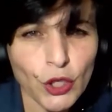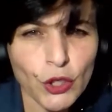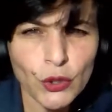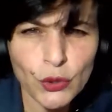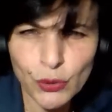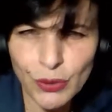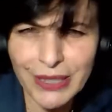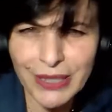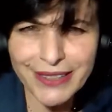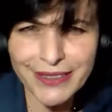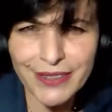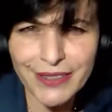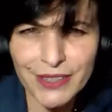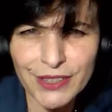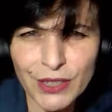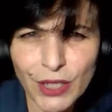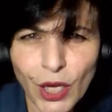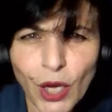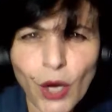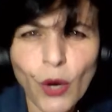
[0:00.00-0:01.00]
New
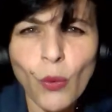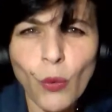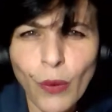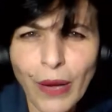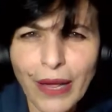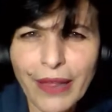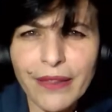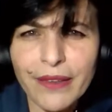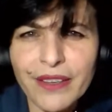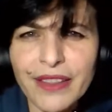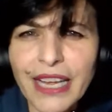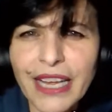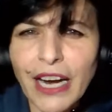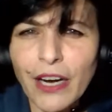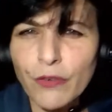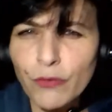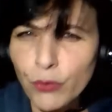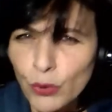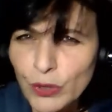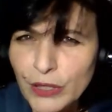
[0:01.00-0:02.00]
leaders, whether they
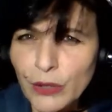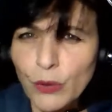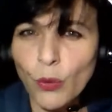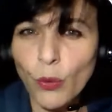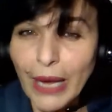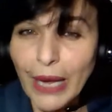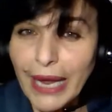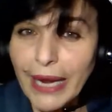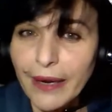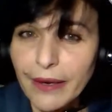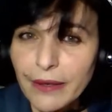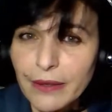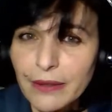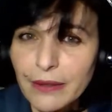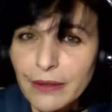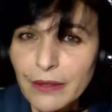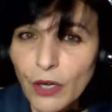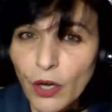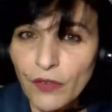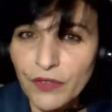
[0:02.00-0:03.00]
are fully
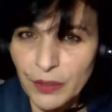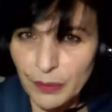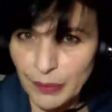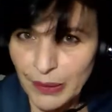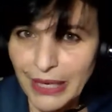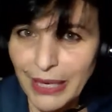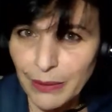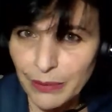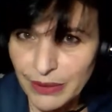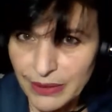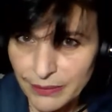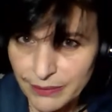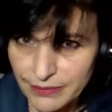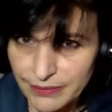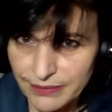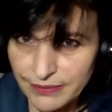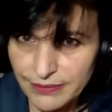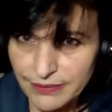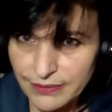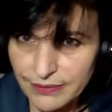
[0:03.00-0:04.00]
aware of the problem